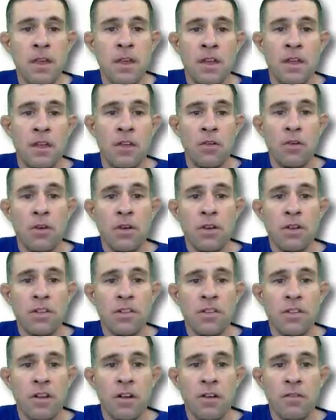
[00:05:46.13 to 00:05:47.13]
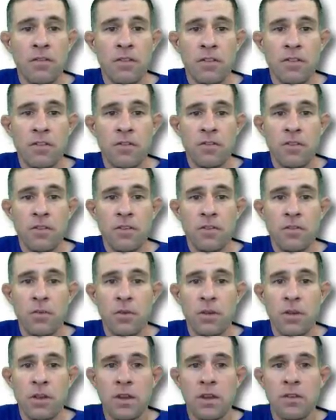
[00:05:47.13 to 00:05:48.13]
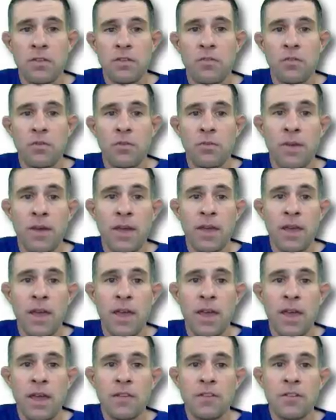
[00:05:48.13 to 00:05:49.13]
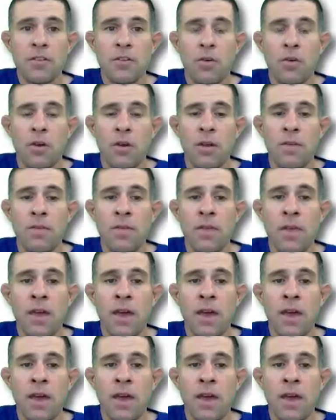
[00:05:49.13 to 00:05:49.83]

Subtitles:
In order to solve this first one here for my x coordinate,